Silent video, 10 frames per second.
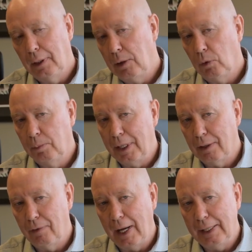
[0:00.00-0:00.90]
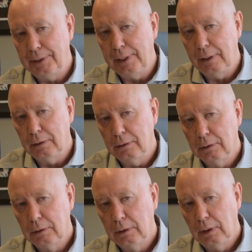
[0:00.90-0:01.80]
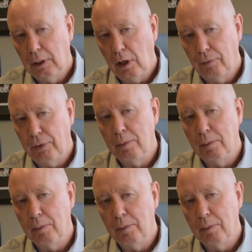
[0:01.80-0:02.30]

they will be advising of